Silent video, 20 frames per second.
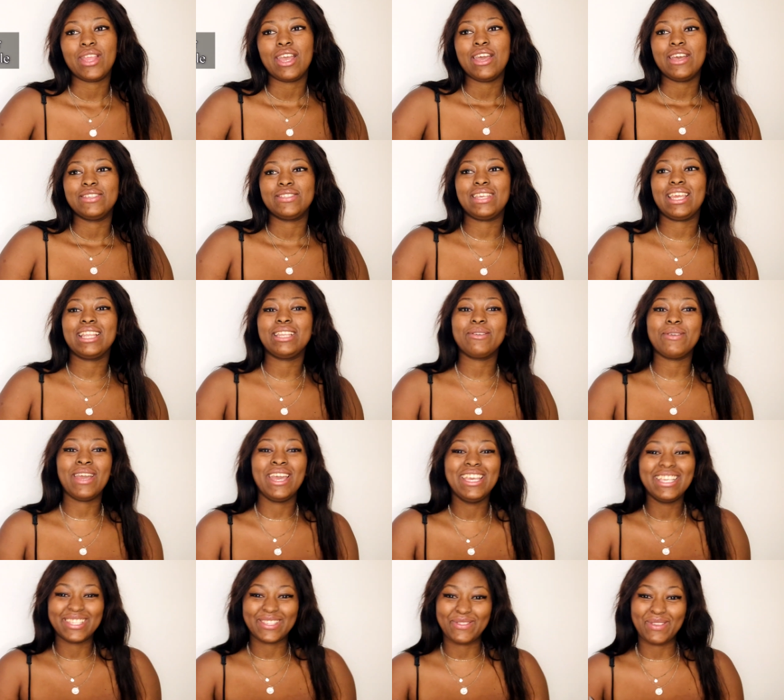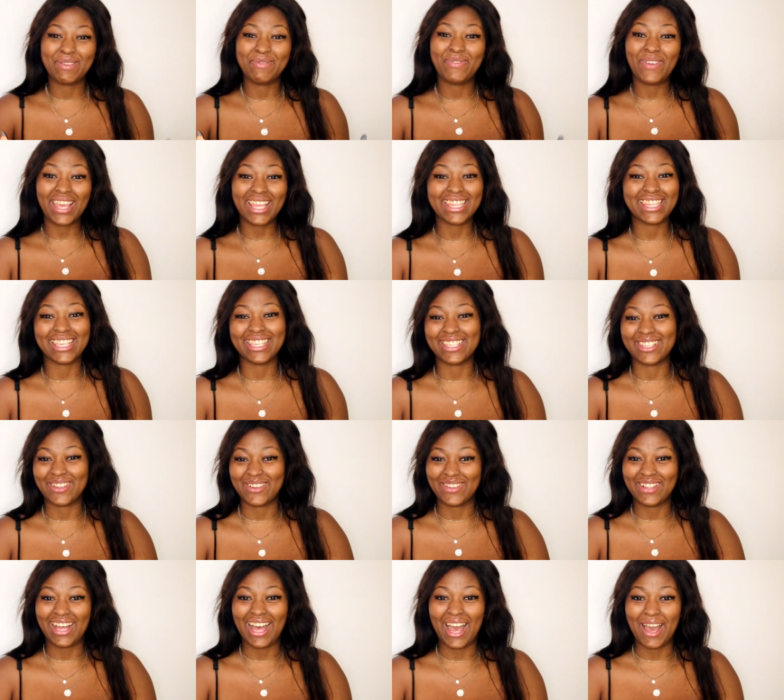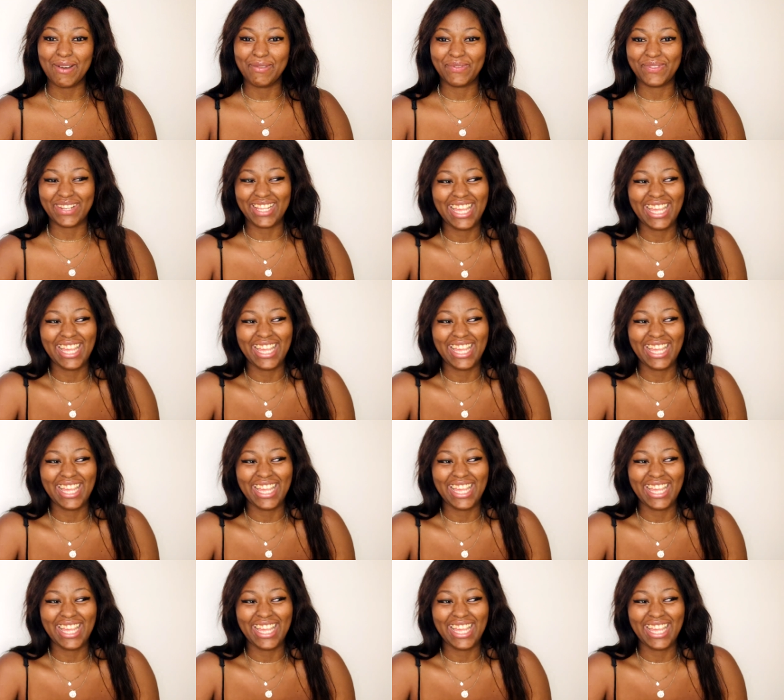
so anyways, we picked this girl up.